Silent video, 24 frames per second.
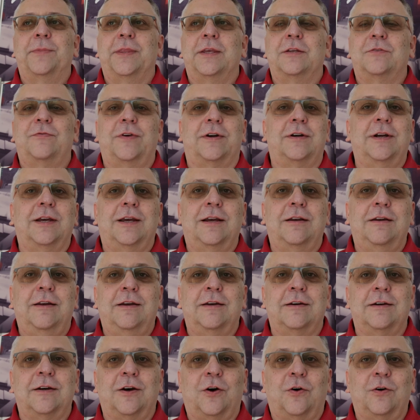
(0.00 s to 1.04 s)
He's very
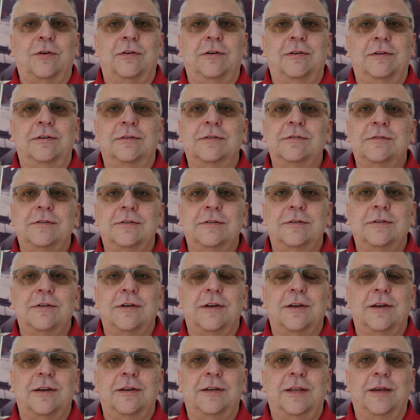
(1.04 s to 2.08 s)
clear on
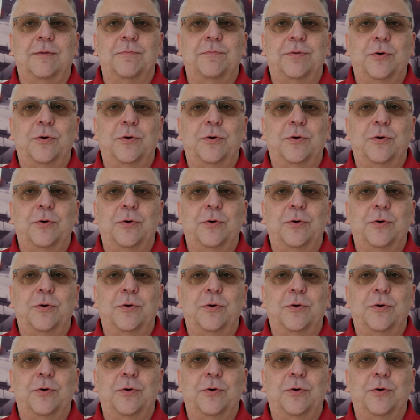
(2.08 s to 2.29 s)
the